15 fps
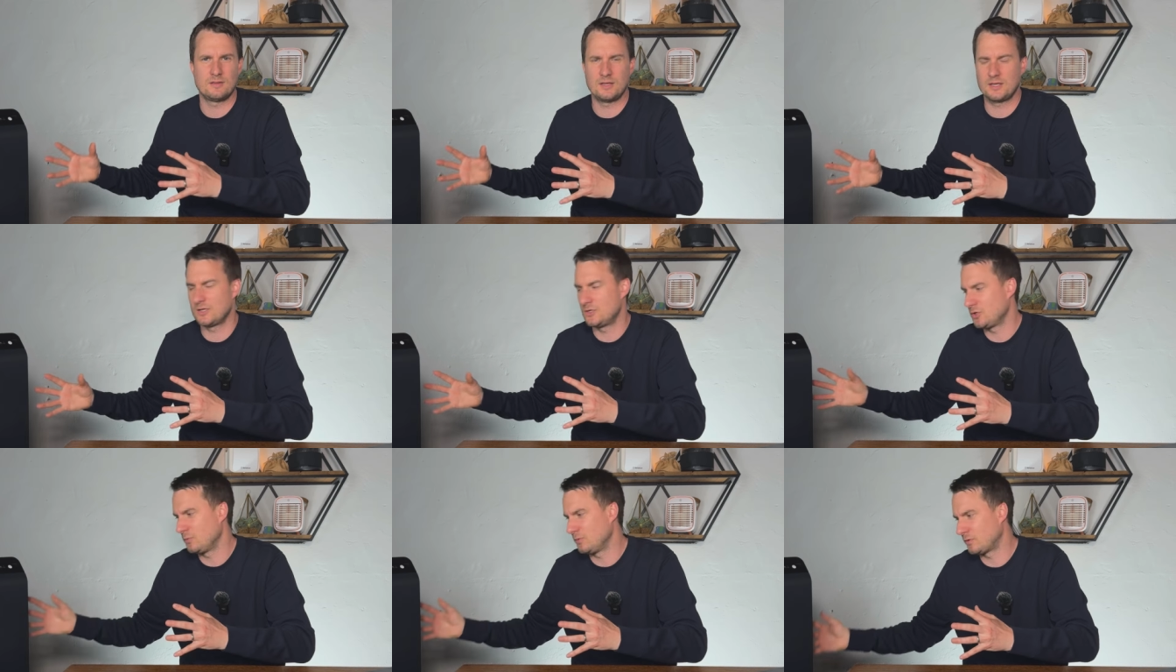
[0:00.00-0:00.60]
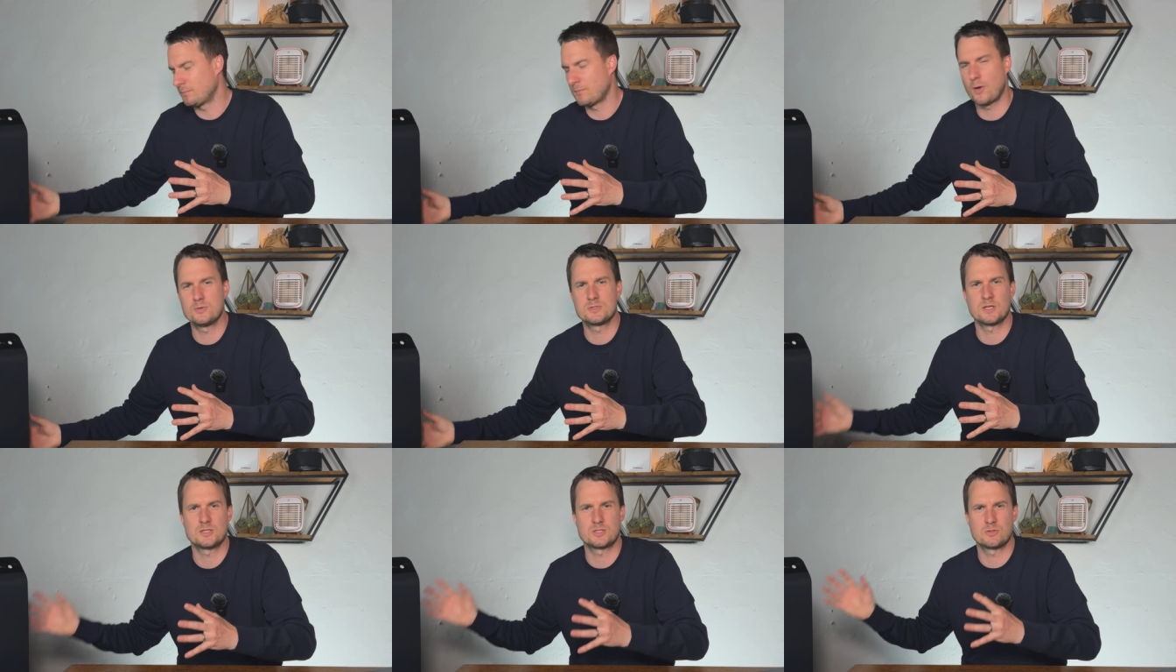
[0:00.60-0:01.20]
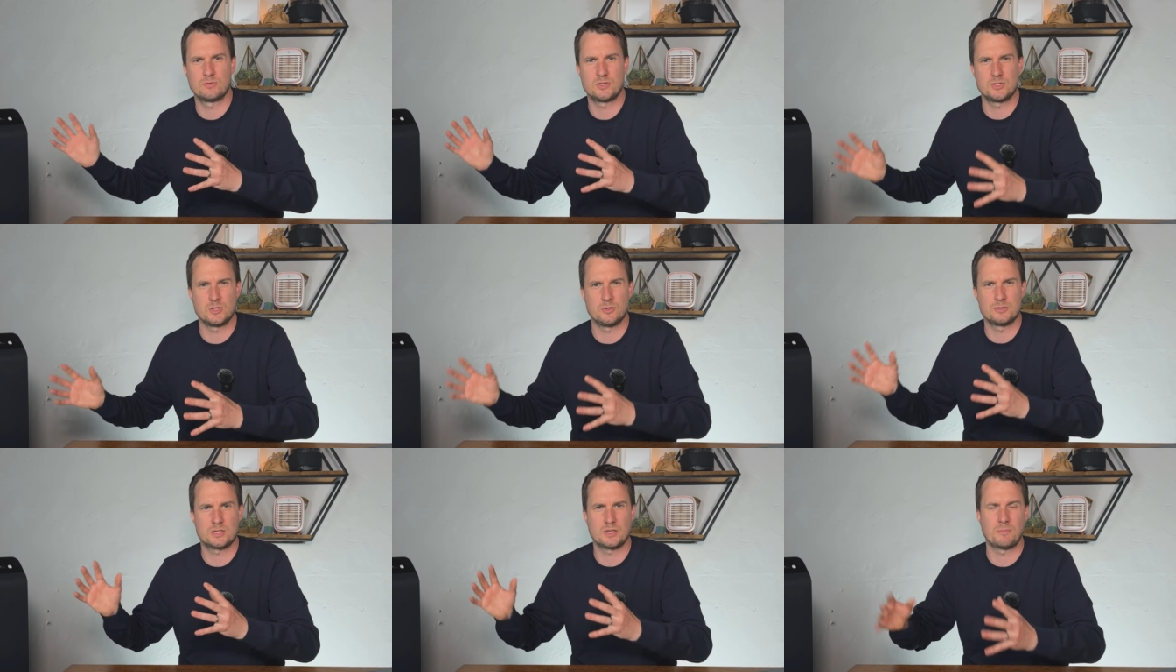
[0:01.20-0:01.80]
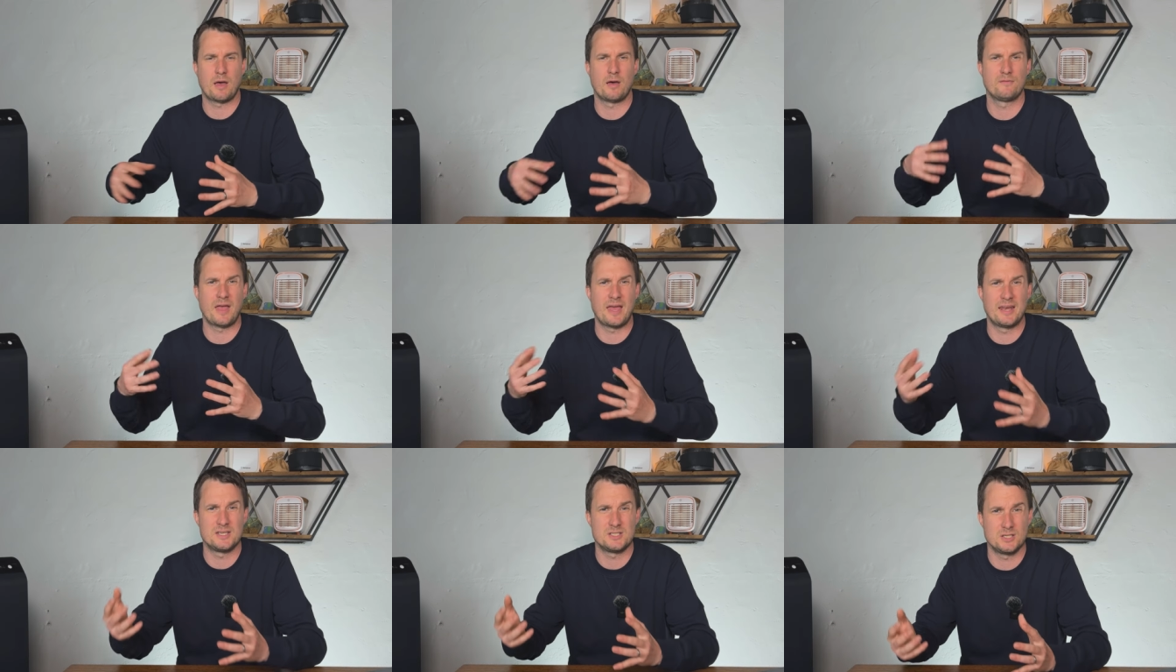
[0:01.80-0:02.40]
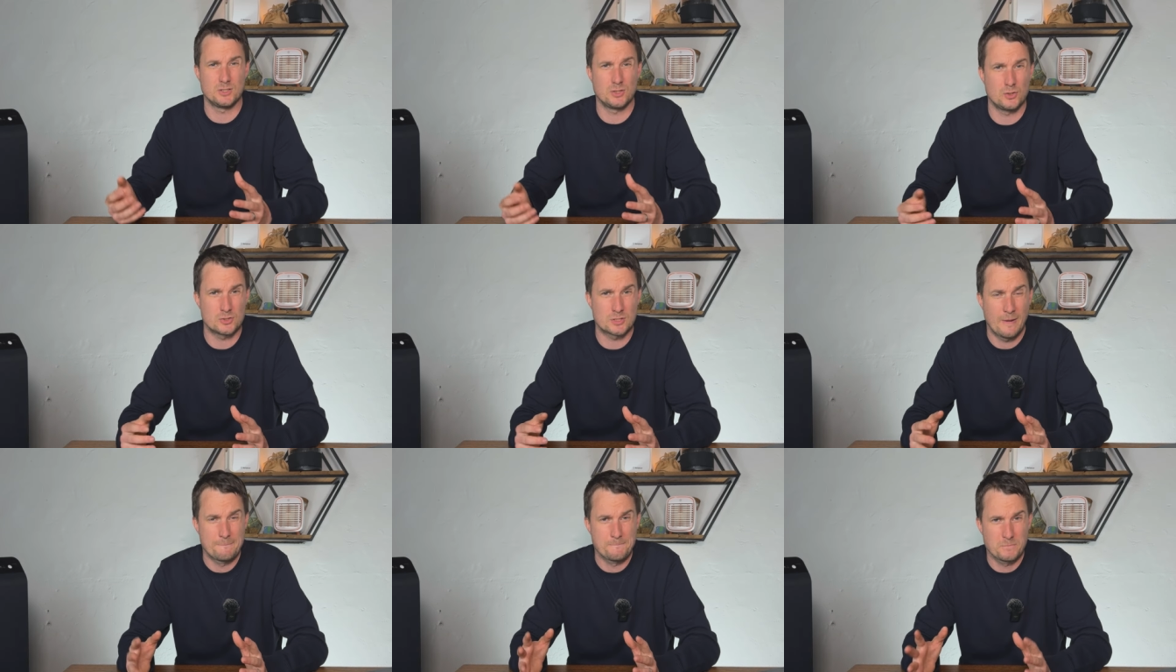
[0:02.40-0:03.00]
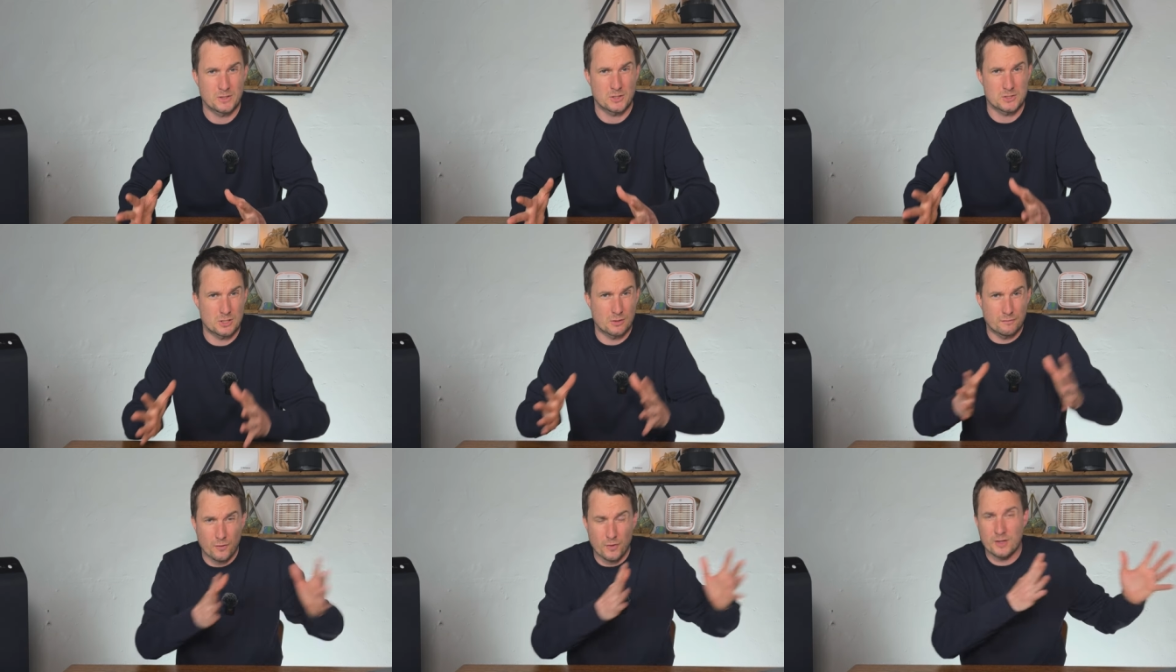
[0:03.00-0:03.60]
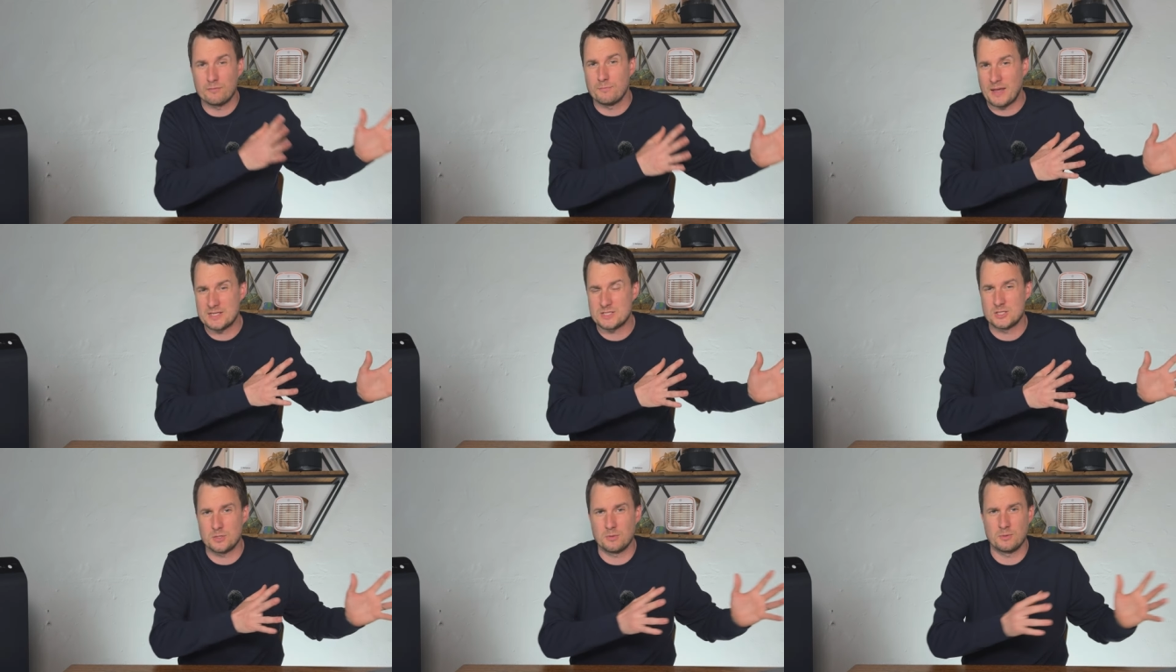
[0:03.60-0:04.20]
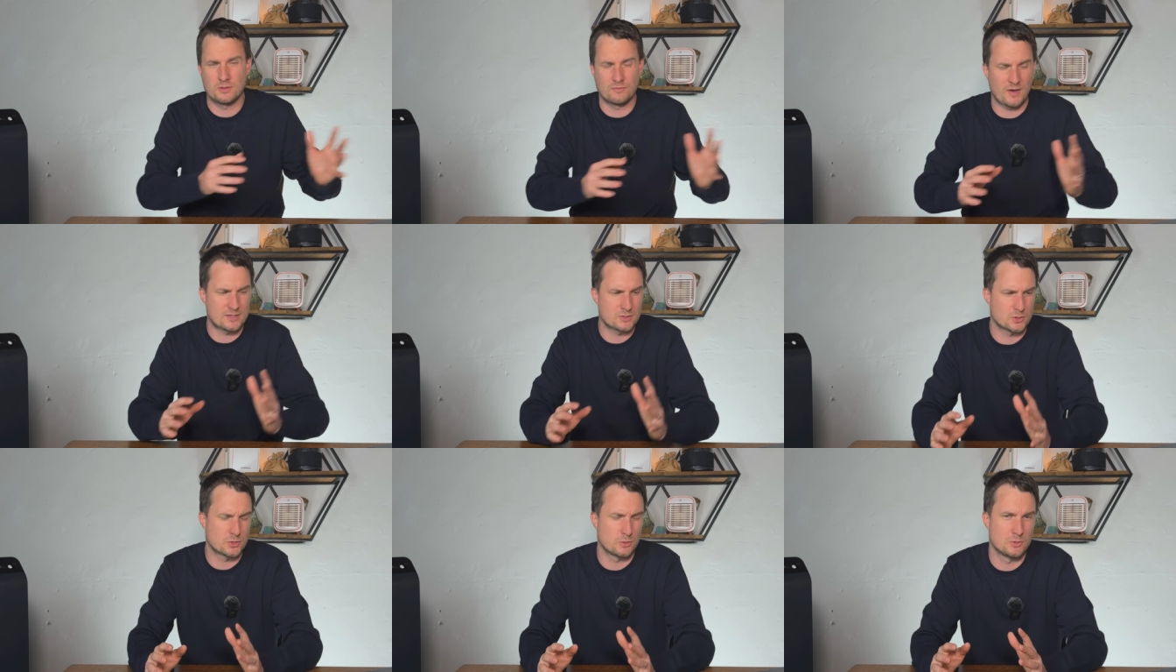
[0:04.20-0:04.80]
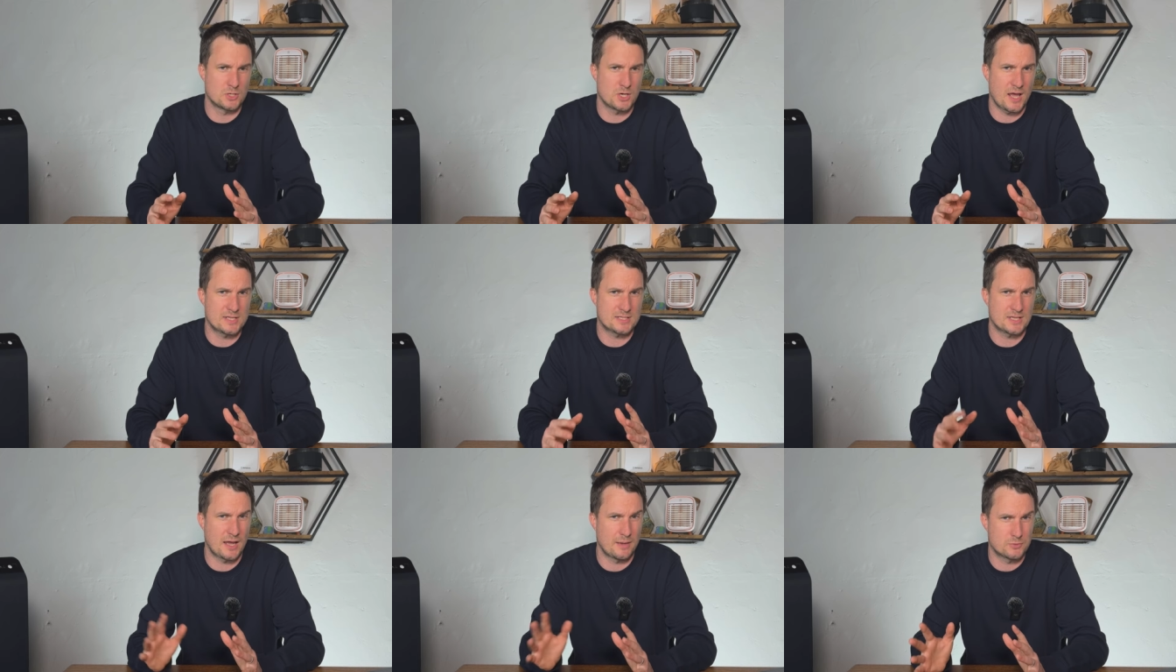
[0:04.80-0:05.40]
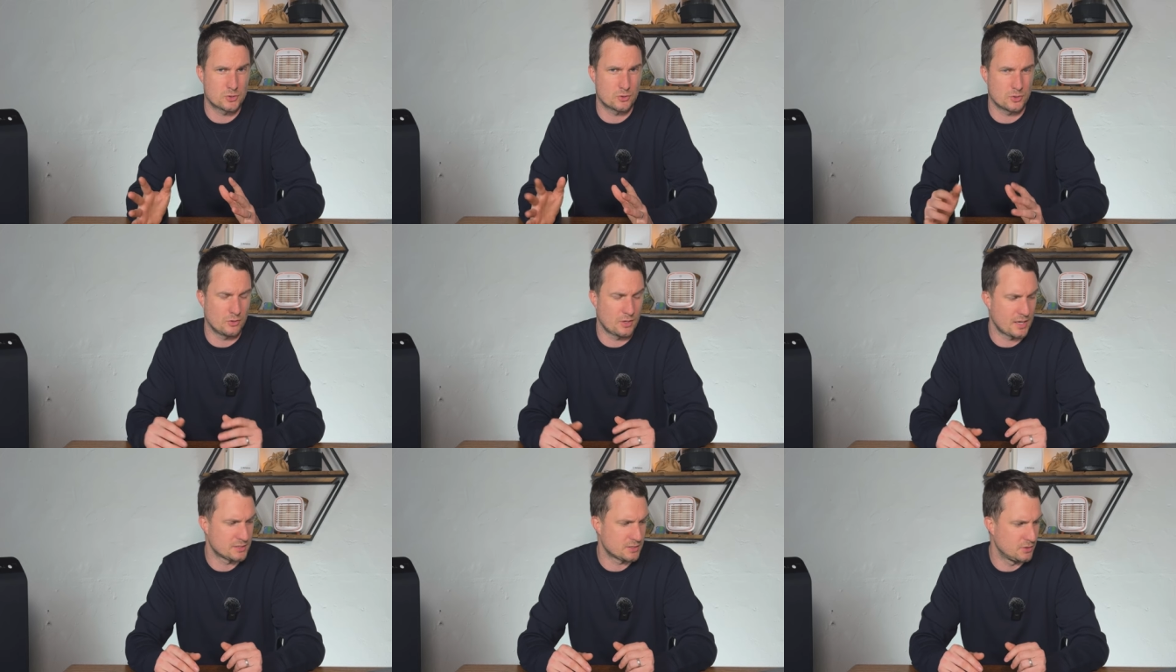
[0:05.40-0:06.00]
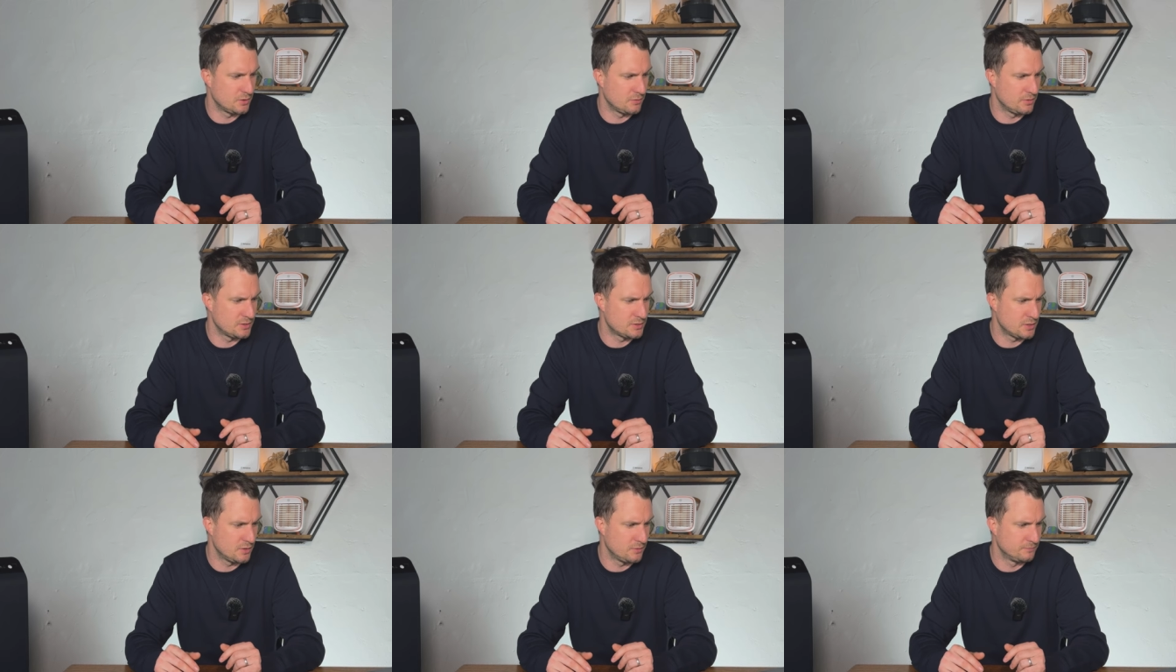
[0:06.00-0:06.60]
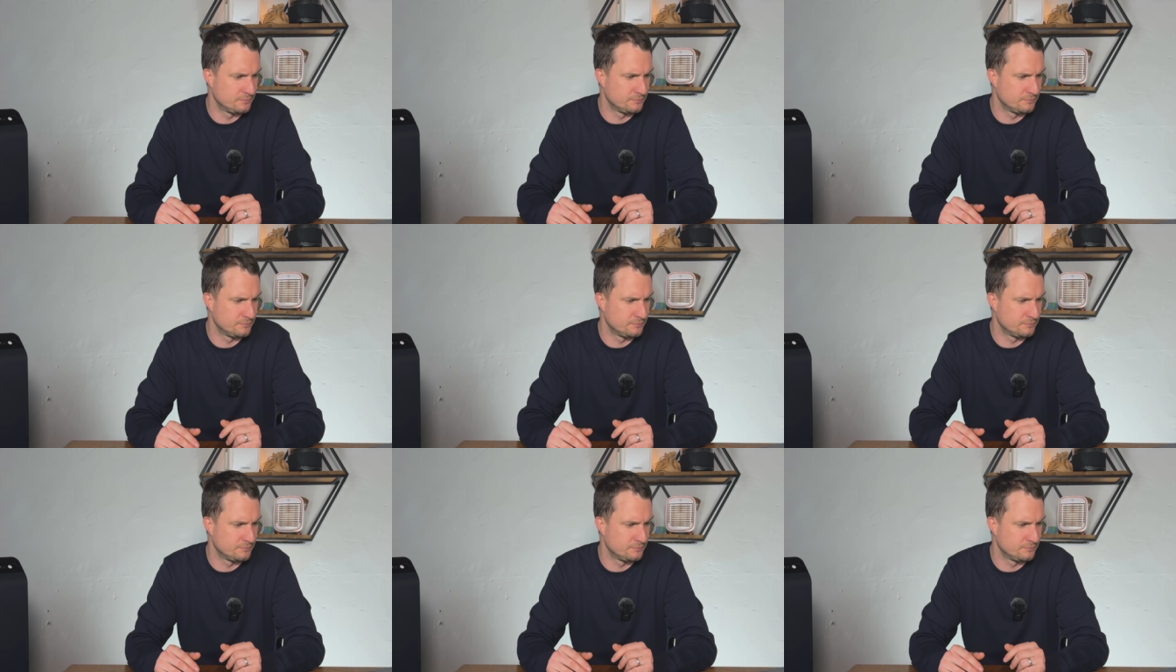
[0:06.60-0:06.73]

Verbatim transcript: they can do with the motor to reduce the amount of energy used, because Levoit have managed to do it with the Vital 200S, I'm sure you guys can do it too.